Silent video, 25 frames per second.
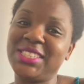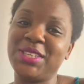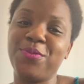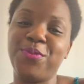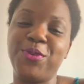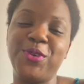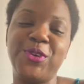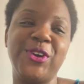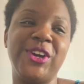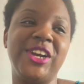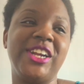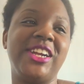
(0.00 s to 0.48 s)

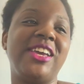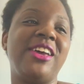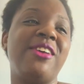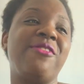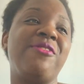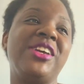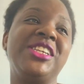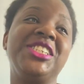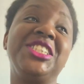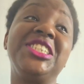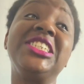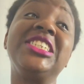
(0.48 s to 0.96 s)

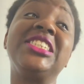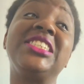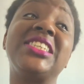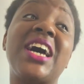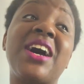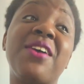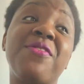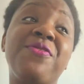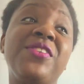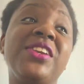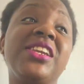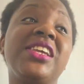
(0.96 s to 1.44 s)
supportive, and she
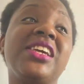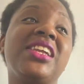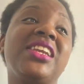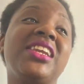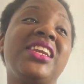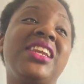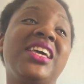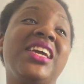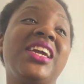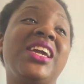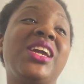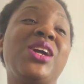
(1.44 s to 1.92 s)

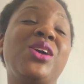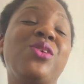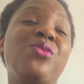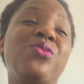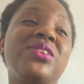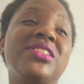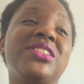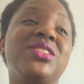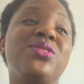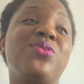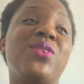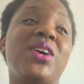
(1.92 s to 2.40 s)
definitely
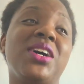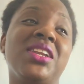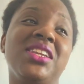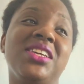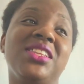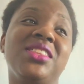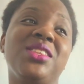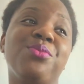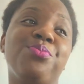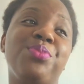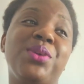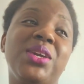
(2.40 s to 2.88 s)
was one
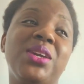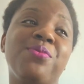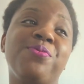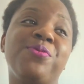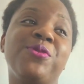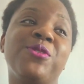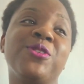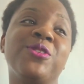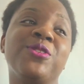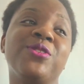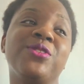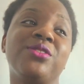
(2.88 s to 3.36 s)
of the
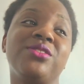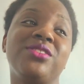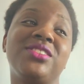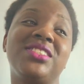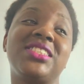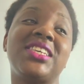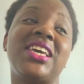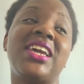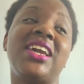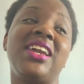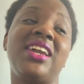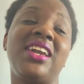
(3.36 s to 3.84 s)
people
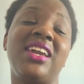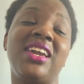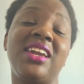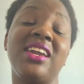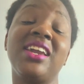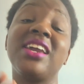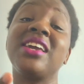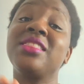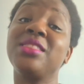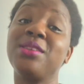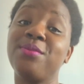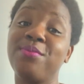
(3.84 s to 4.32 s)

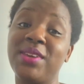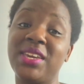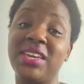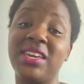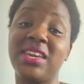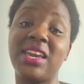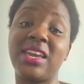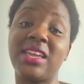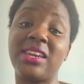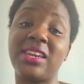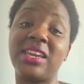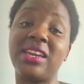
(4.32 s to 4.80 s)
saying in the
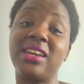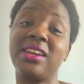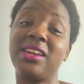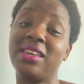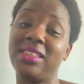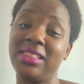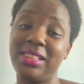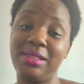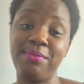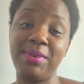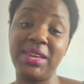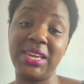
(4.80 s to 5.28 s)

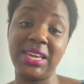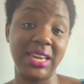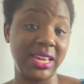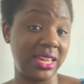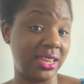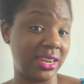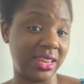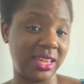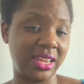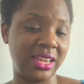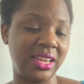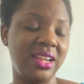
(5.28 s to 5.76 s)

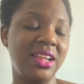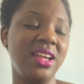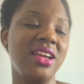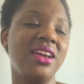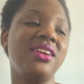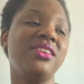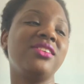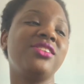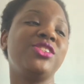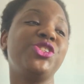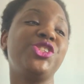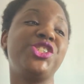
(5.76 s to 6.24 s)
beginning,
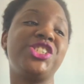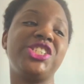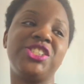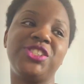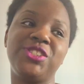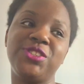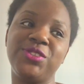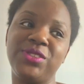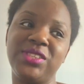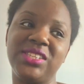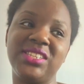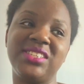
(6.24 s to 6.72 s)
you
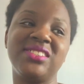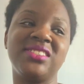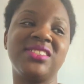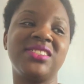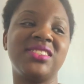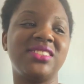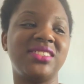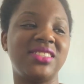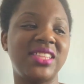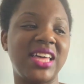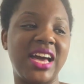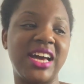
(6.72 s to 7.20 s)
should do this,
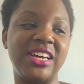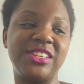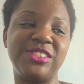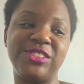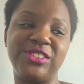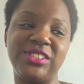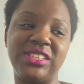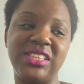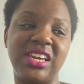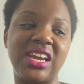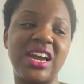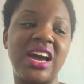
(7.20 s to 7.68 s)
that,
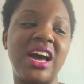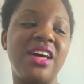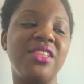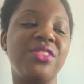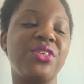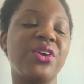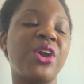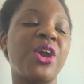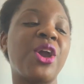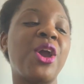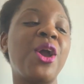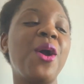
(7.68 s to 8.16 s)
or the
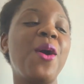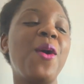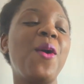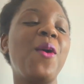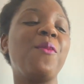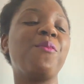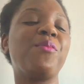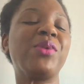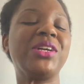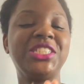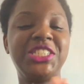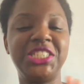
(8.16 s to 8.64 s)
other.
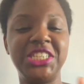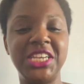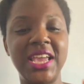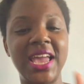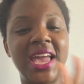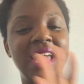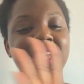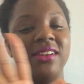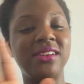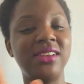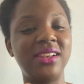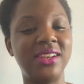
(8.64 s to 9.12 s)
But
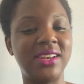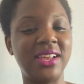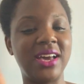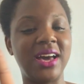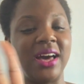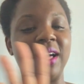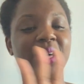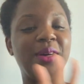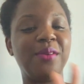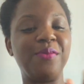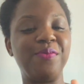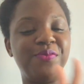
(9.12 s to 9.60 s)
she ended
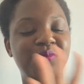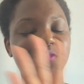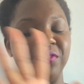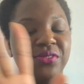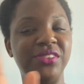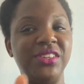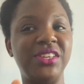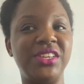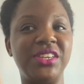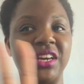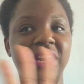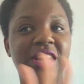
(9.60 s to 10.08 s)
up,
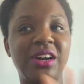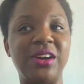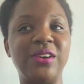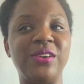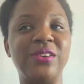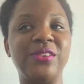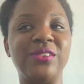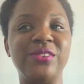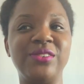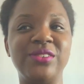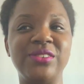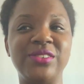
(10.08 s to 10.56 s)
you
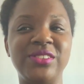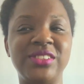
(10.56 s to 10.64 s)
know,